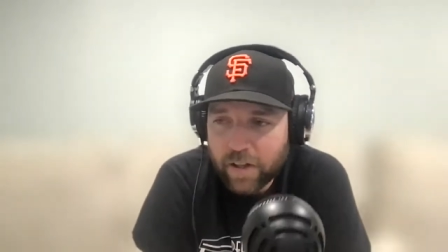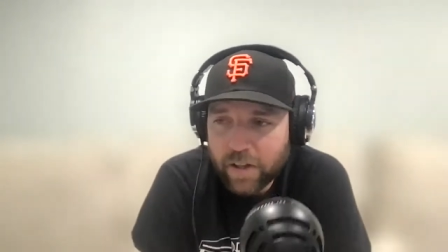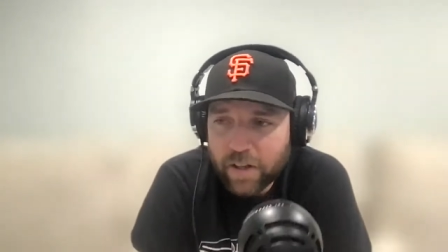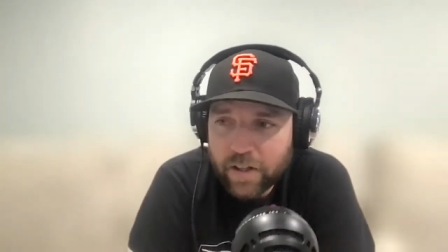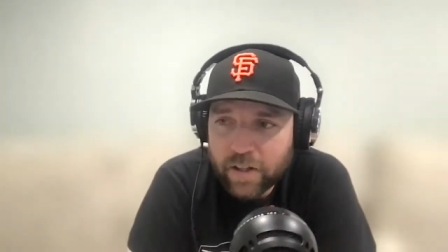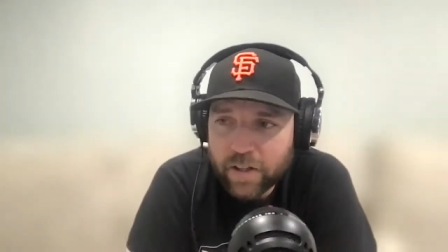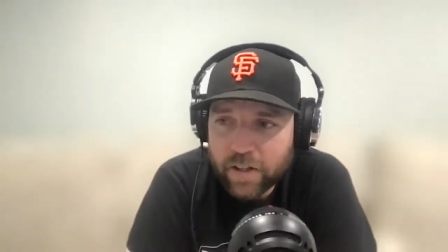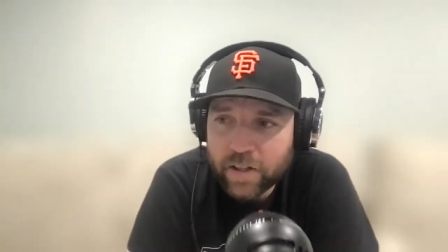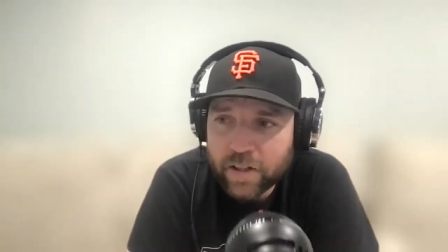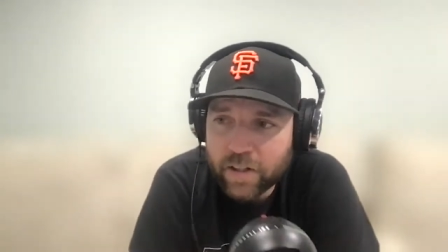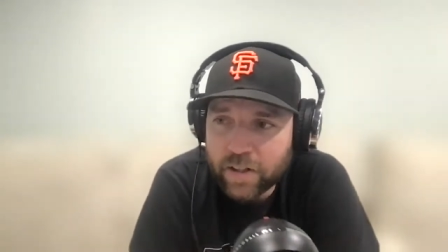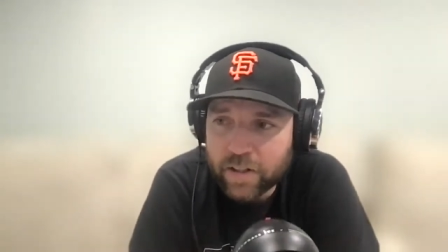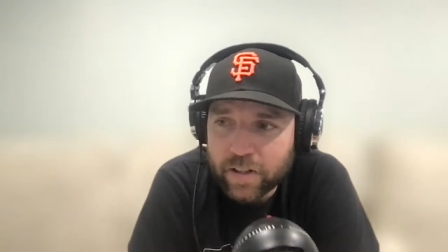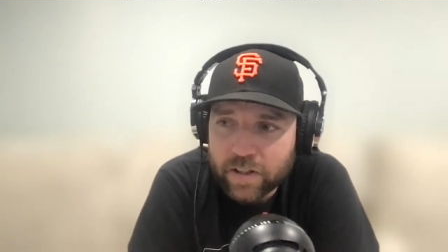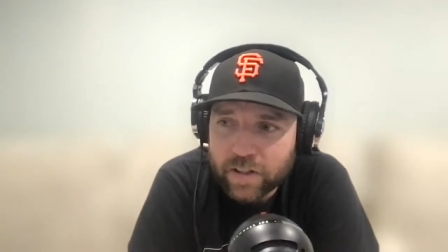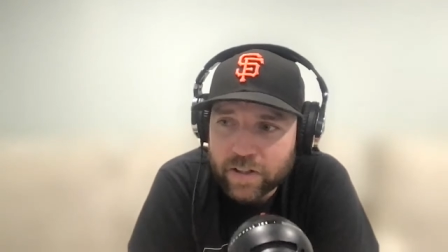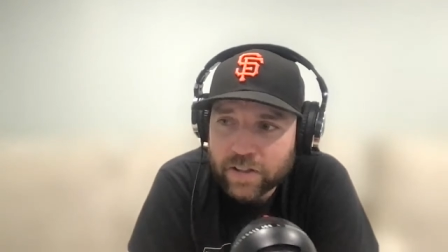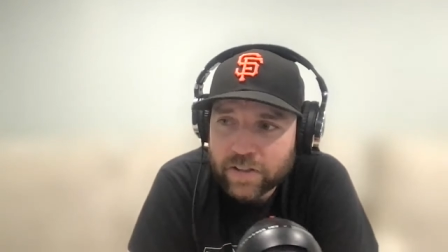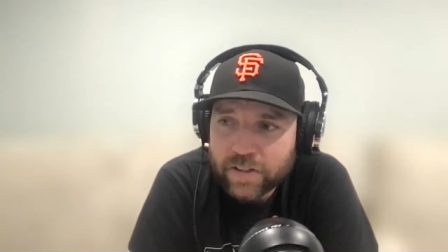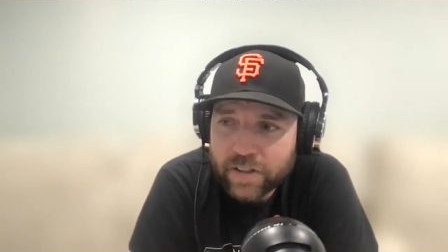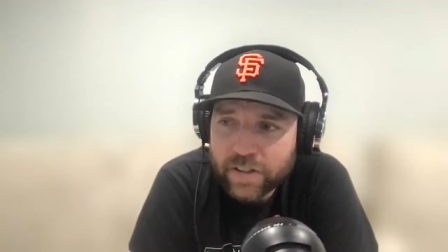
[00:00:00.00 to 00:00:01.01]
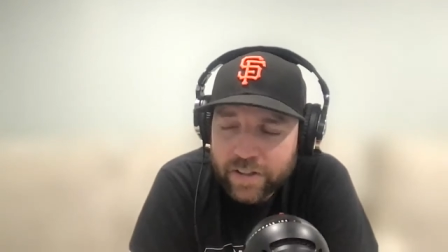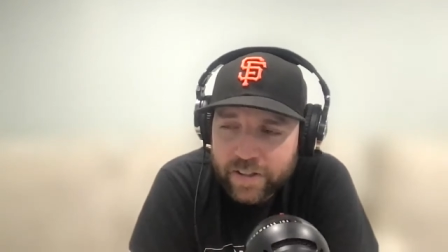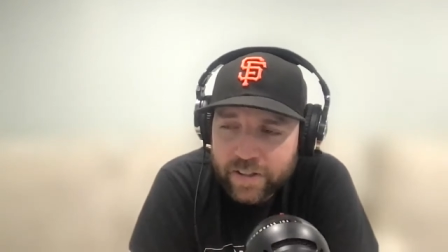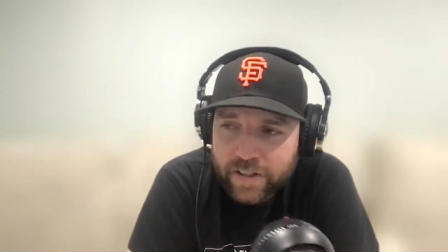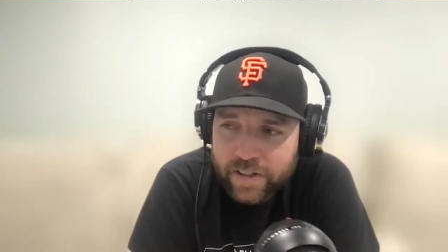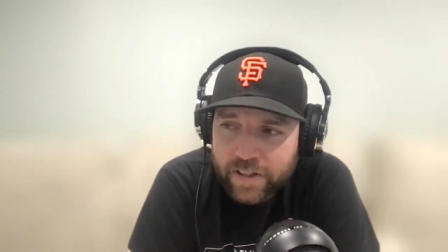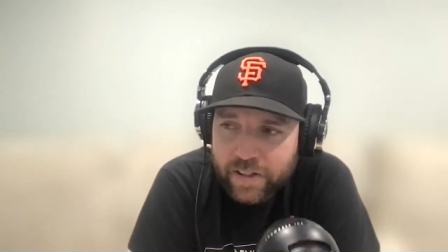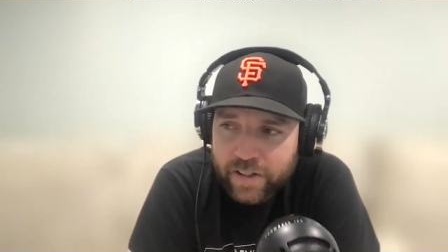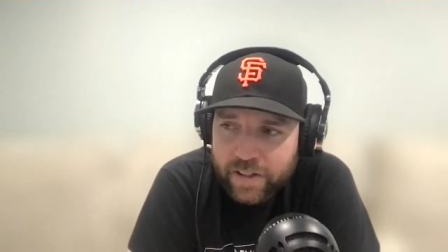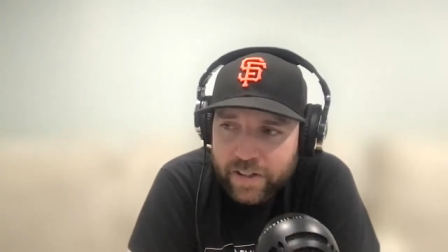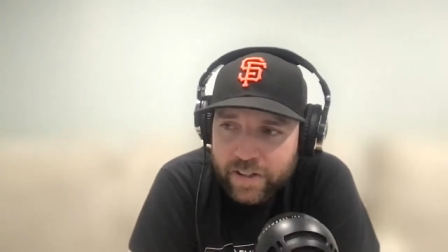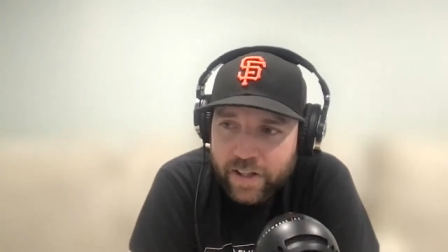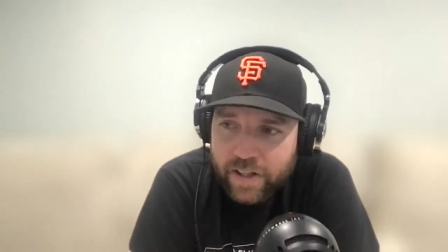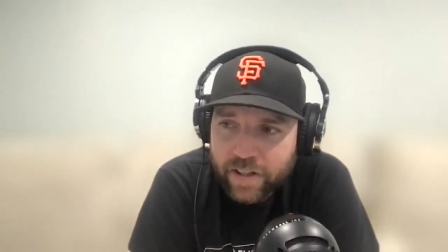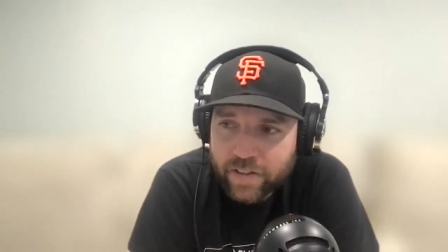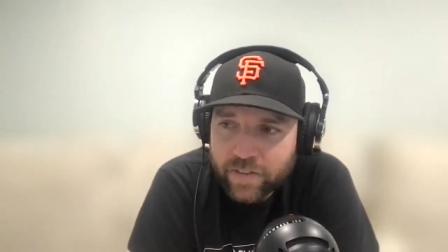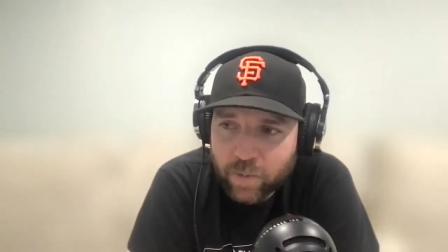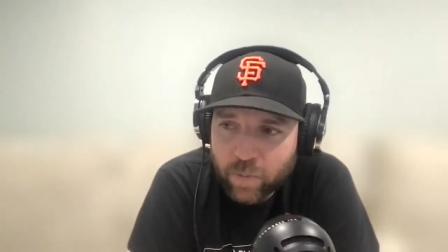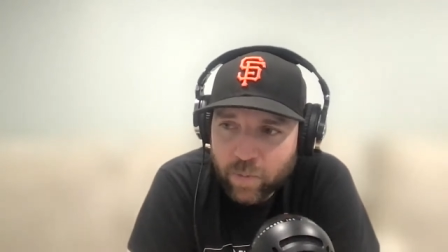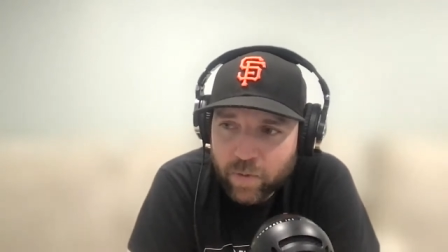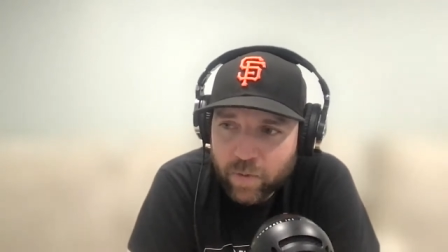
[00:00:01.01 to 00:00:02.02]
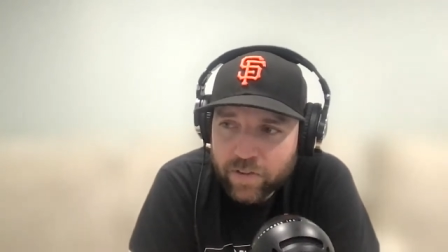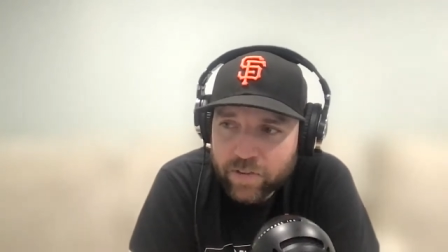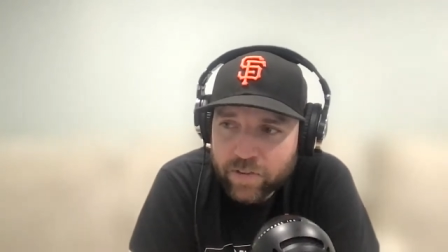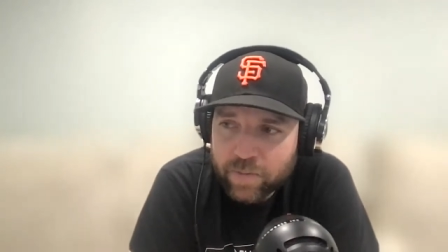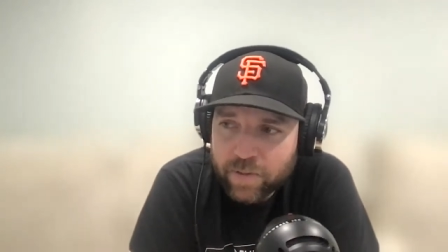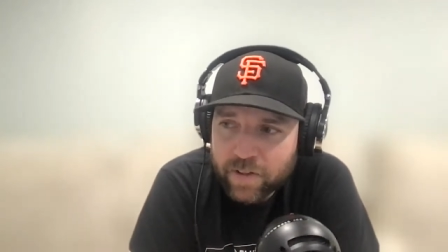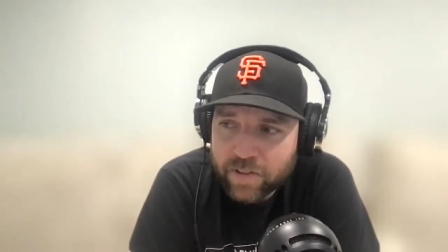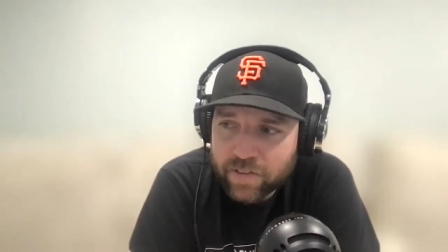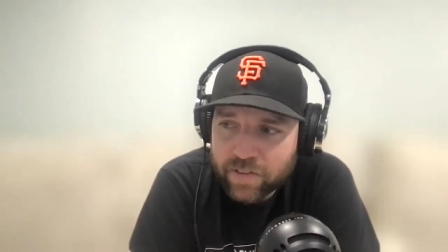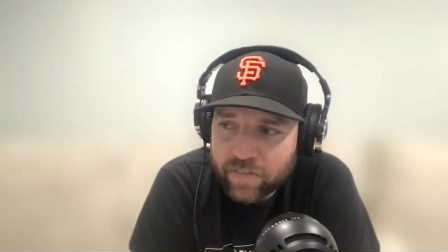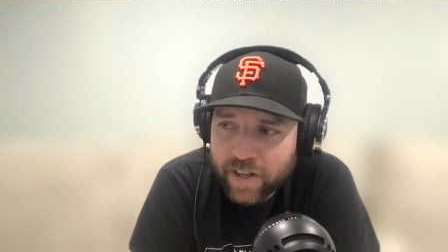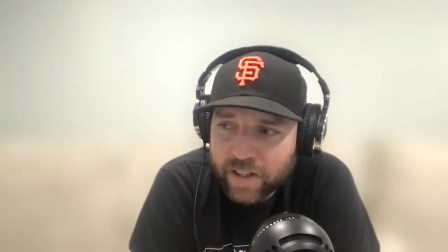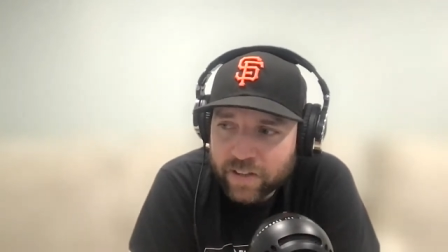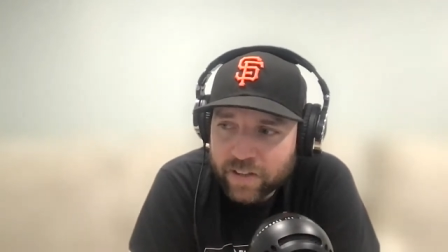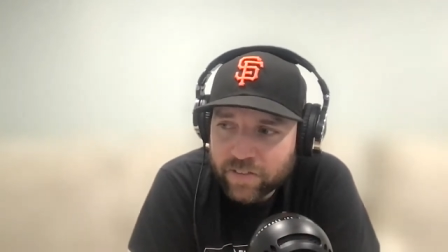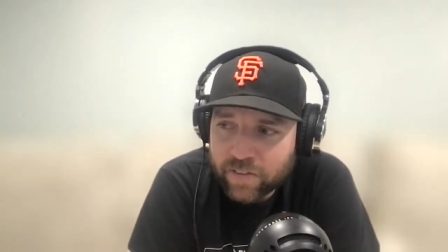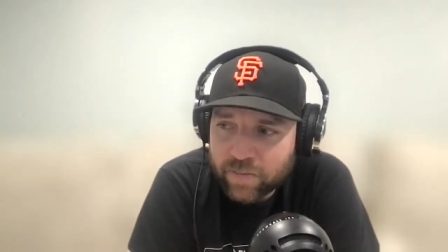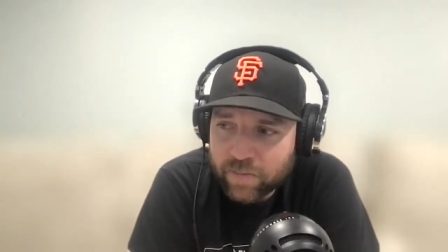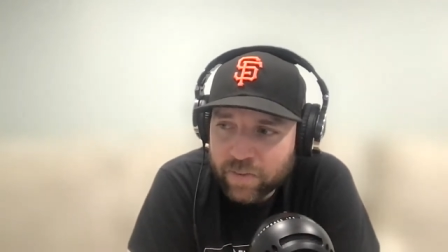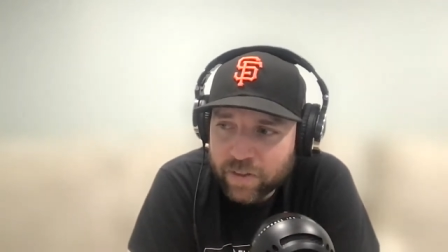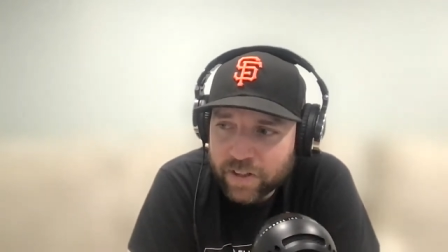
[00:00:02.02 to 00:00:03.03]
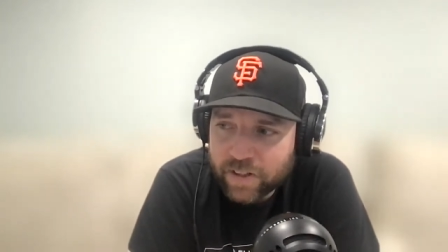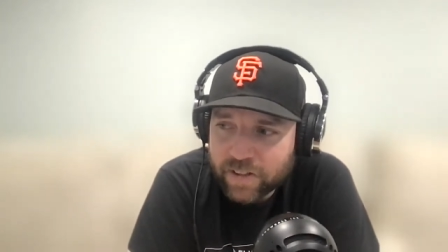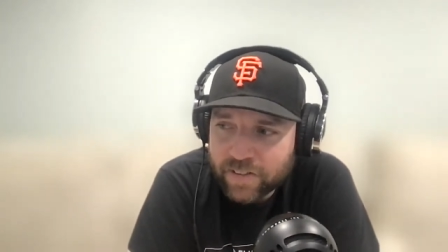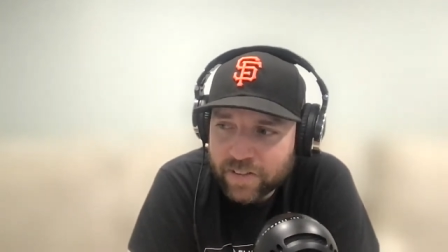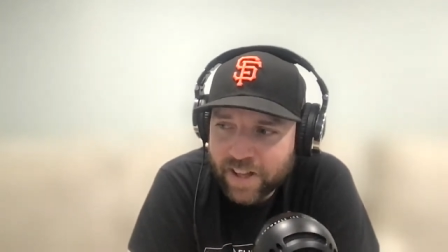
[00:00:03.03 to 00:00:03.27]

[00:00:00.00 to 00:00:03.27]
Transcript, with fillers: Uh yeah, so Will Smith smacked somebody.